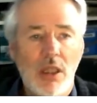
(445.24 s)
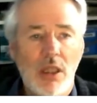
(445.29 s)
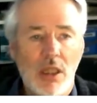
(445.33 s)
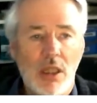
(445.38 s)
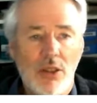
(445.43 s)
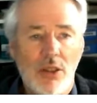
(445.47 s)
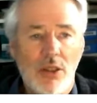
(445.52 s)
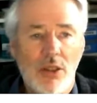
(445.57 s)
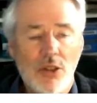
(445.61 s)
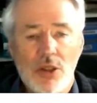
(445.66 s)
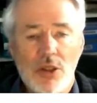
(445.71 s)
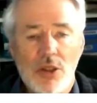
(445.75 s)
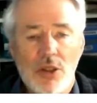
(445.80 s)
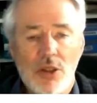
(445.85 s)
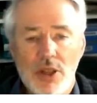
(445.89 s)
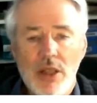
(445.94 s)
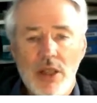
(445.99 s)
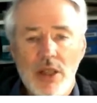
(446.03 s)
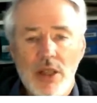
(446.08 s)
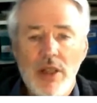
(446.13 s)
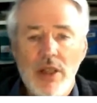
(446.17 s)
not a
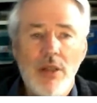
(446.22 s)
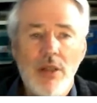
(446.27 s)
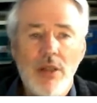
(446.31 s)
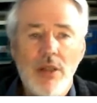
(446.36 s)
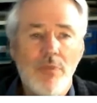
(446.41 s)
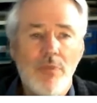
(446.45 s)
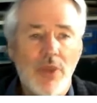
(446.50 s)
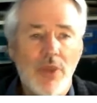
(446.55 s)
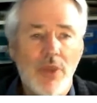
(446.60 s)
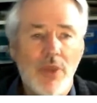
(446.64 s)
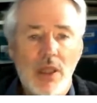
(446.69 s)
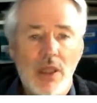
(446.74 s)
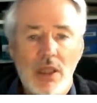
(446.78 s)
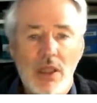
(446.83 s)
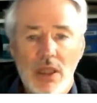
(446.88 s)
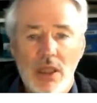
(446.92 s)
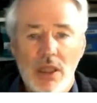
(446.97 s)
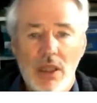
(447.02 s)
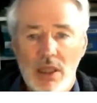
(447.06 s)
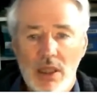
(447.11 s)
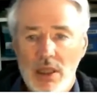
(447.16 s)
theory,
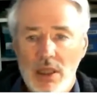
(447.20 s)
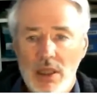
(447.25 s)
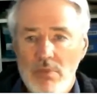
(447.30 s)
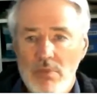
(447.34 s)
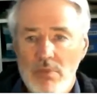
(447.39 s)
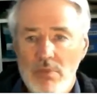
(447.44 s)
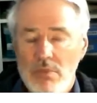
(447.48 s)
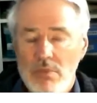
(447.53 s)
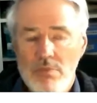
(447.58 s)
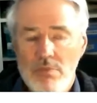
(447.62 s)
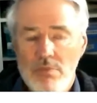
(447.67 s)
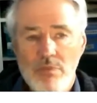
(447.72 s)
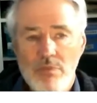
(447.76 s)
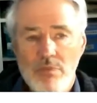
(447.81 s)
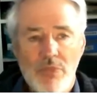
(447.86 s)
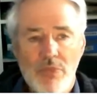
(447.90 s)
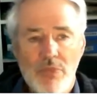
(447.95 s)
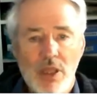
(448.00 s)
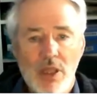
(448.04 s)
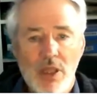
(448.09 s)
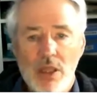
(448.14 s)

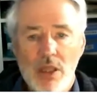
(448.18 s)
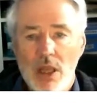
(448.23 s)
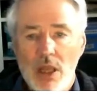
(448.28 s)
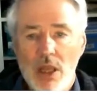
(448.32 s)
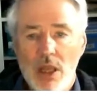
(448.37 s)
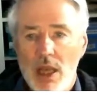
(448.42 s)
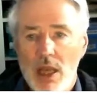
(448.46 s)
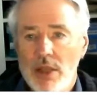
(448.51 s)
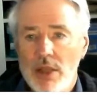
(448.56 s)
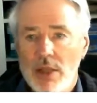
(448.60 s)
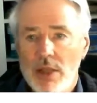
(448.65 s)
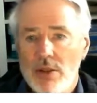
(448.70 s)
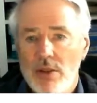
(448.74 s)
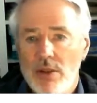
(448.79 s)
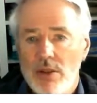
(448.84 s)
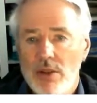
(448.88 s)
and